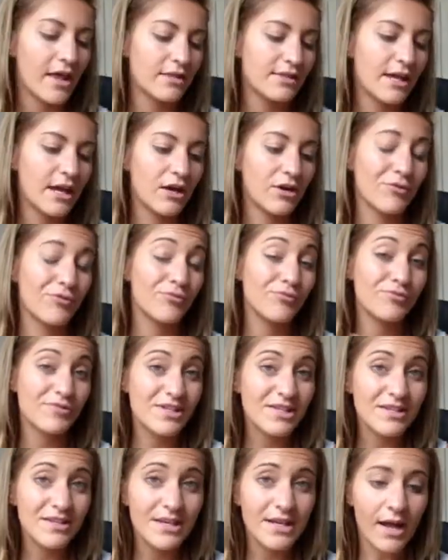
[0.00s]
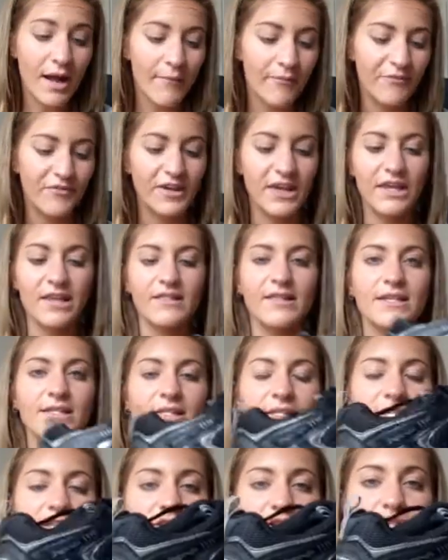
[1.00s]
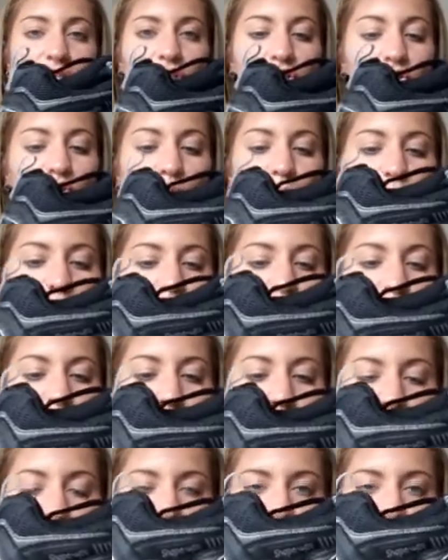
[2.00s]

They are really comfy. This is super, super